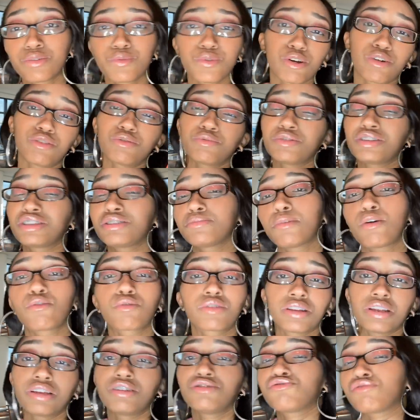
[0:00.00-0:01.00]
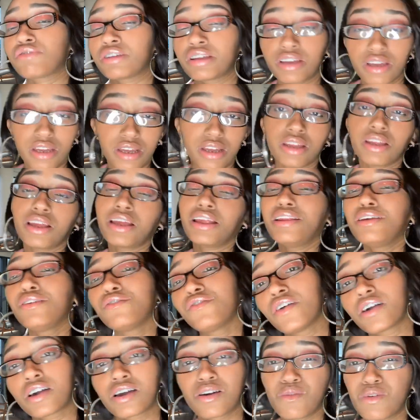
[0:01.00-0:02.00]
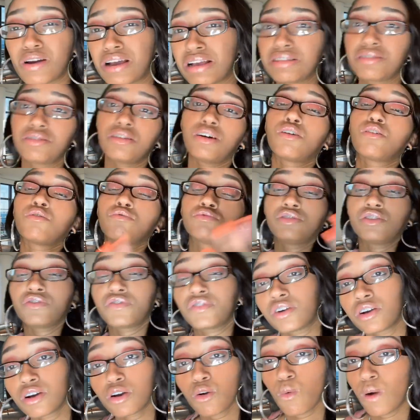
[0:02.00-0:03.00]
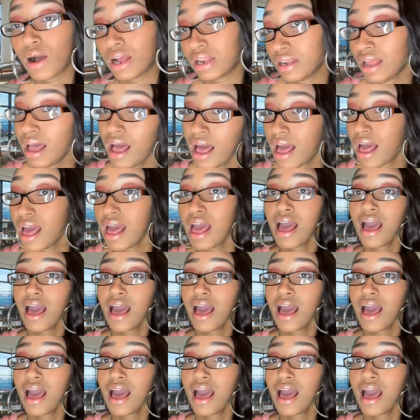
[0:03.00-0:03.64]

We're gonna be smoking and drinking any fucking way. So the fuck, why not?